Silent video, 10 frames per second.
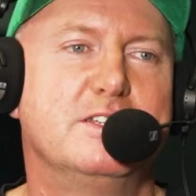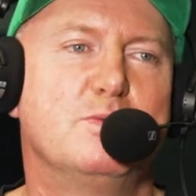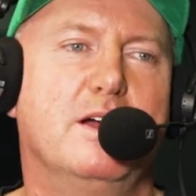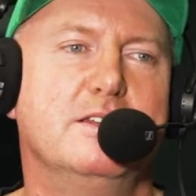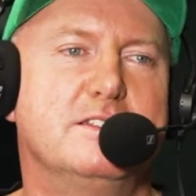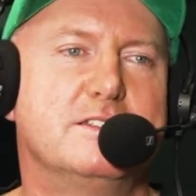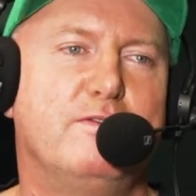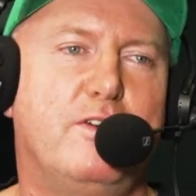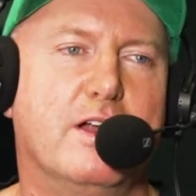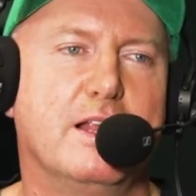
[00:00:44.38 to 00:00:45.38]
to this one. This is
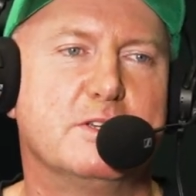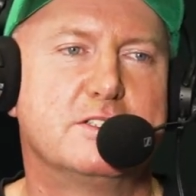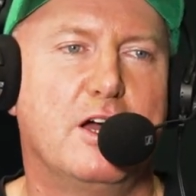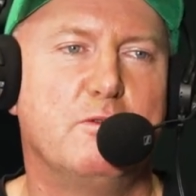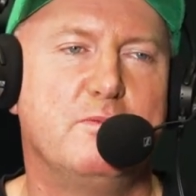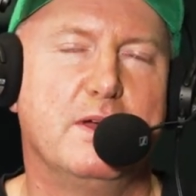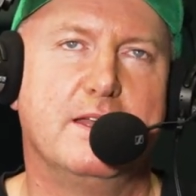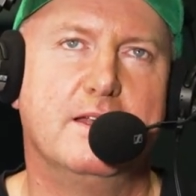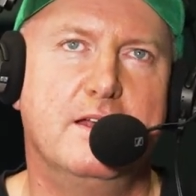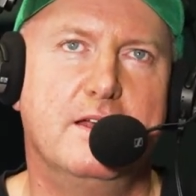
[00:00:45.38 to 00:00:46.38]
the mm-hmm. final episode. We've
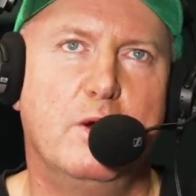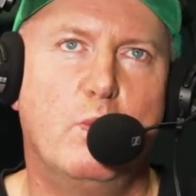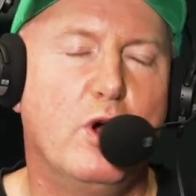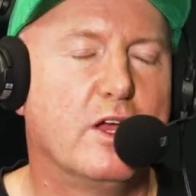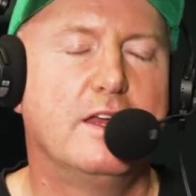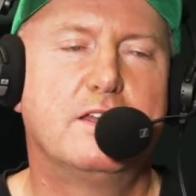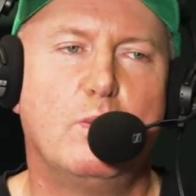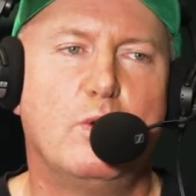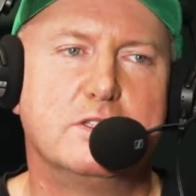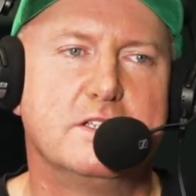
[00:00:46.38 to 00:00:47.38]
been working
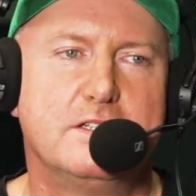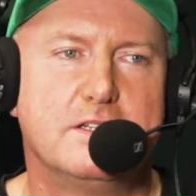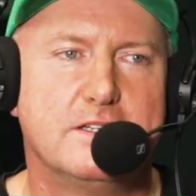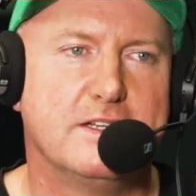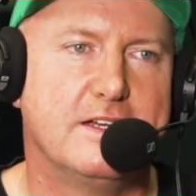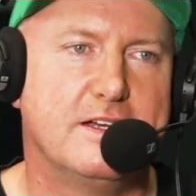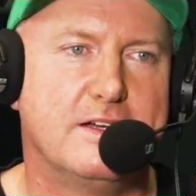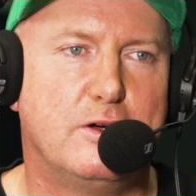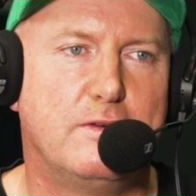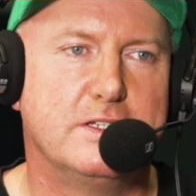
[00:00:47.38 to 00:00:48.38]
towards it. Mm-hmm.
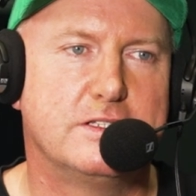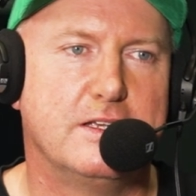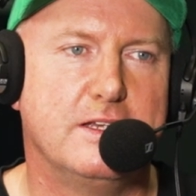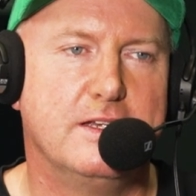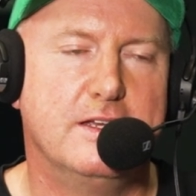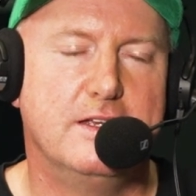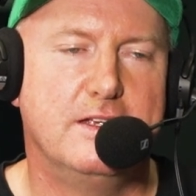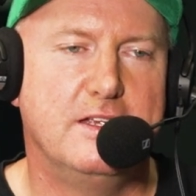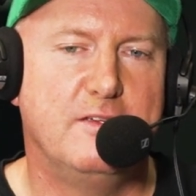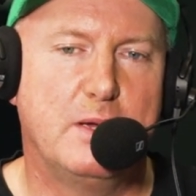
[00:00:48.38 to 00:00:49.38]
Uh, obviously,
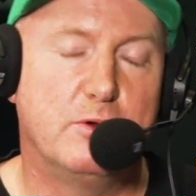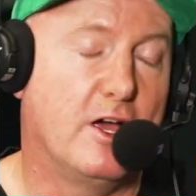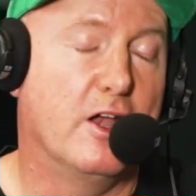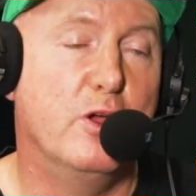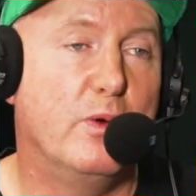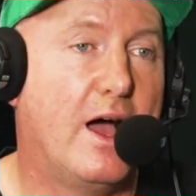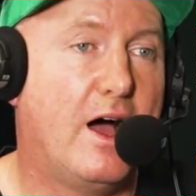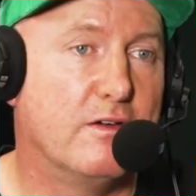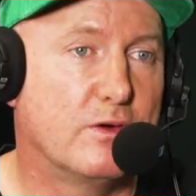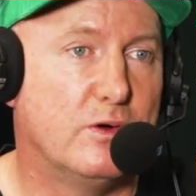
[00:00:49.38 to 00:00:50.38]
if people don't know who we
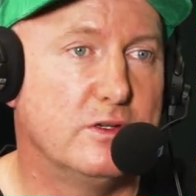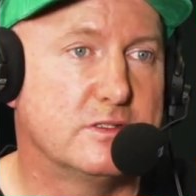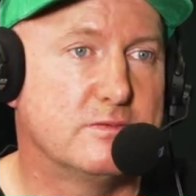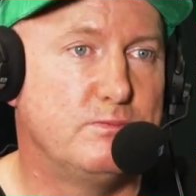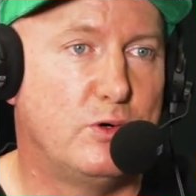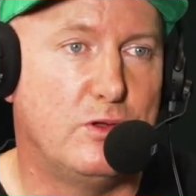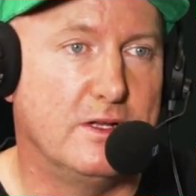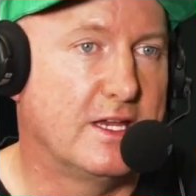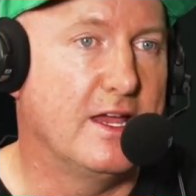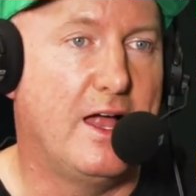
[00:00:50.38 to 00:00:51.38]
are, of course,
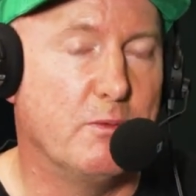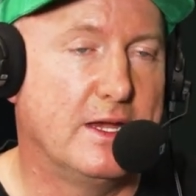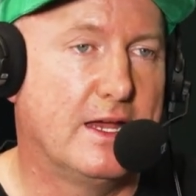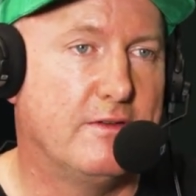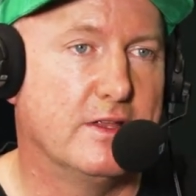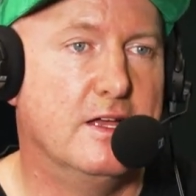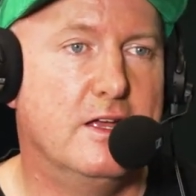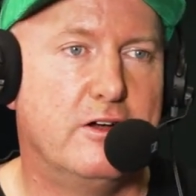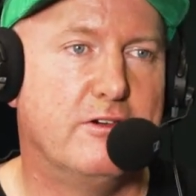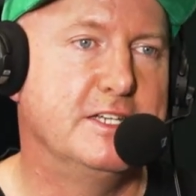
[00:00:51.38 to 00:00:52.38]
Paul and Kiaarn, we cover
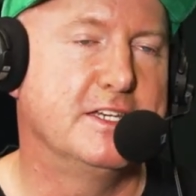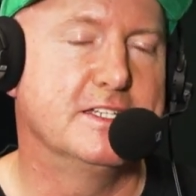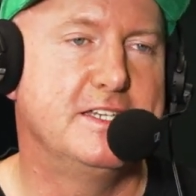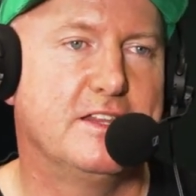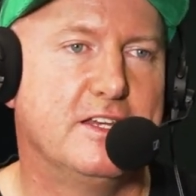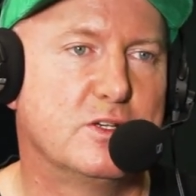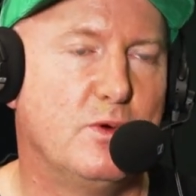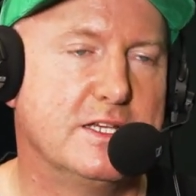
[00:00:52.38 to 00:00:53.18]
racing in southeast